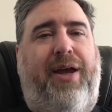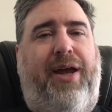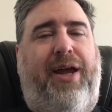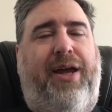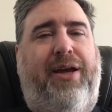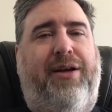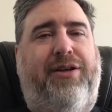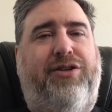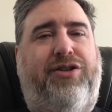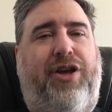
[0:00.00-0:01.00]

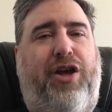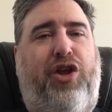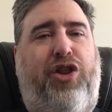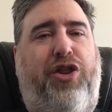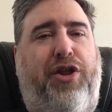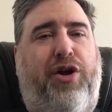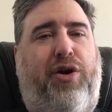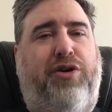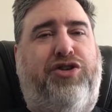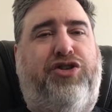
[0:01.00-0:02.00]
is there
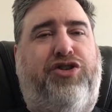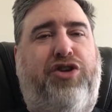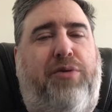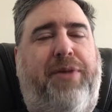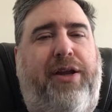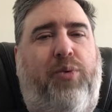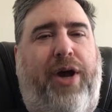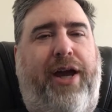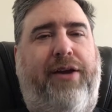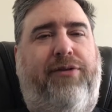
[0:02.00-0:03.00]
are so many
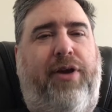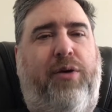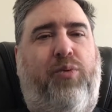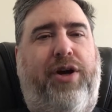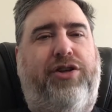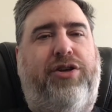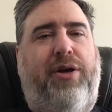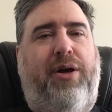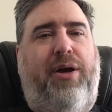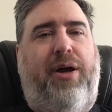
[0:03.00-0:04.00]
ways in which
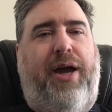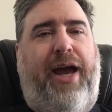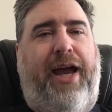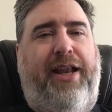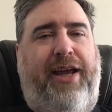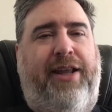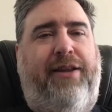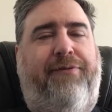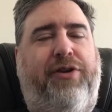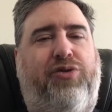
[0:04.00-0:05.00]
an
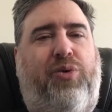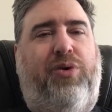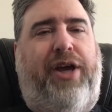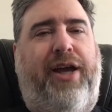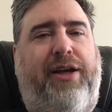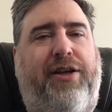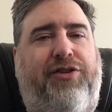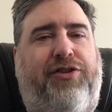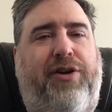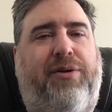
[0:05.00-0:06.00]
individual can
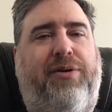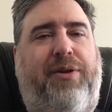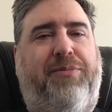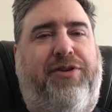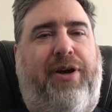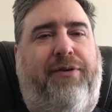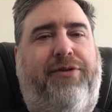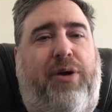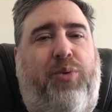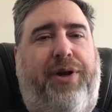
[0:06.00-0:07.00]
consider themselves
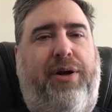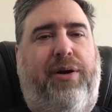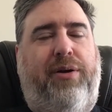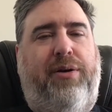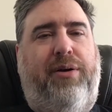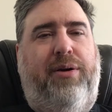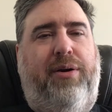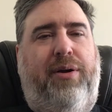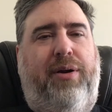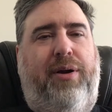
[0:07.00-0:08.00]
a winner.
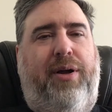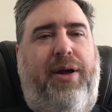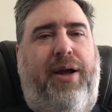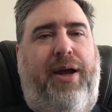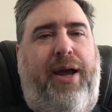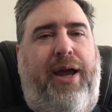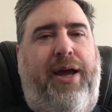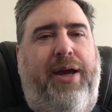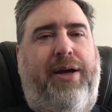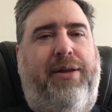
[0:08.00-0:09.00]

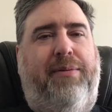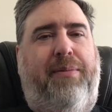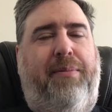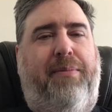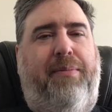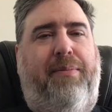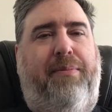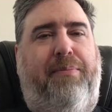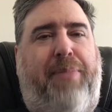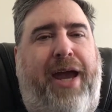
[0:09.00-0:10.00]
And
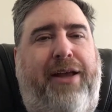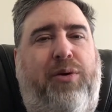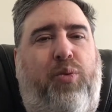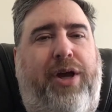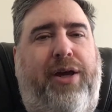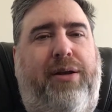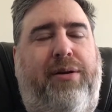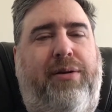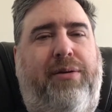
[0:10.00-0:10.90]
pay to win